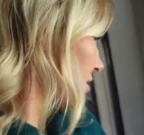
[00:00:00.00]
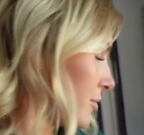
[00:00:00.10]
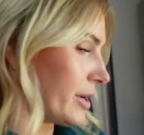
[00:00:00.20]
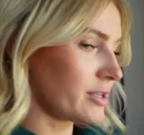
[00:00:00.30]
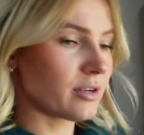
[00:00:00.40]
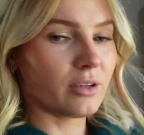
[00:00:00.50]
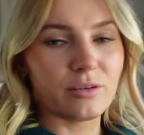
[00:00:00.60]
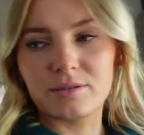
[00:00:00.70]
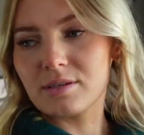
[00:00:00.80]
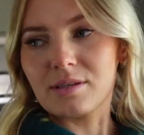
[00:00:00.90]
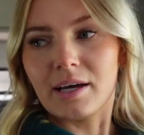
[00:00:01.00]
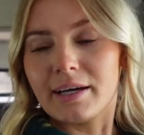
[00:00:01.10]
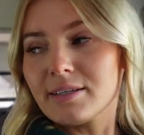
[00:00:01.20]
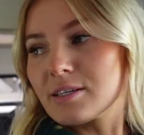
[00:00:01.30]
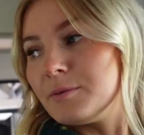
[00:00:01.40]
in the way to close the
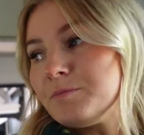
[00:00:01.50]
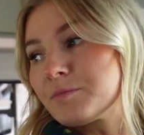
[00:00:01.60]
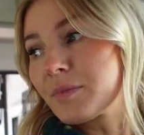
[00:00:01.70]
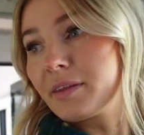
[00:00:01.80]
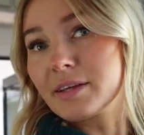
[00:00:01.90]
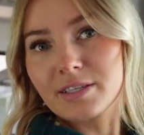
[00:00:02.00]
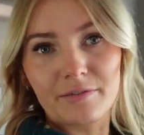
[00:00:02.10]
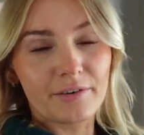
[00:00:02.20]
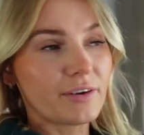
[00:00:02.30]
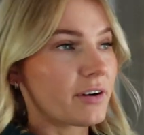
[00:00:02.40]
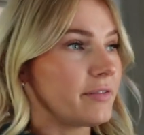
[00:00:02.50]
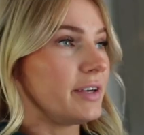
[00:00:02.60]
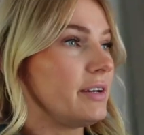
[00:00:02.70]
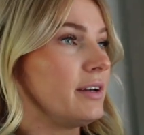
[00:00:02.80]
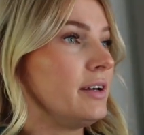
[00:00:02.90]
slides. And that's it for the
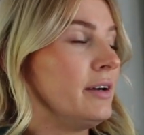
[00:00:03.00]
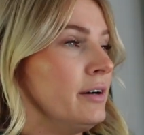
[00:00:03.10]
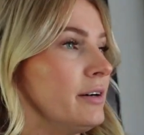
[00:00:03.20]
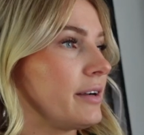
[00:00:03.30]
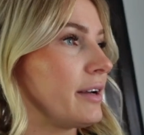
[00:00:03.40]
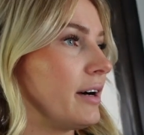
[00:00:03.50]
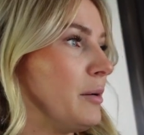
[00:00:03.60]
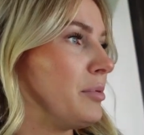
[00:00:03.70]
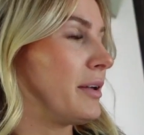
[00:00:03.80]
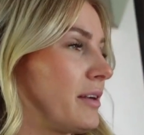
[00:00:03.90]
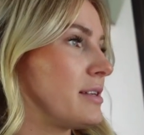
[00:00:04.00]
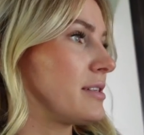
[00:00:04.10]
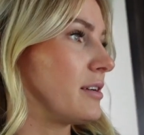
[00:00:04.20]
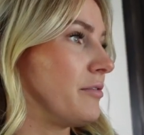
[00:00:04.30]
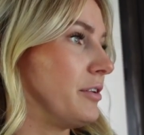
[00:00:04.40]
RV. Hook it up. I think he's
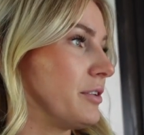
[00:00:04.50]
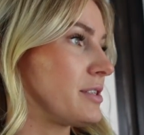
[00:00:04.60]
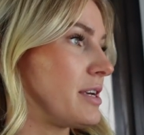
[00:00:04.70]
gonna fill the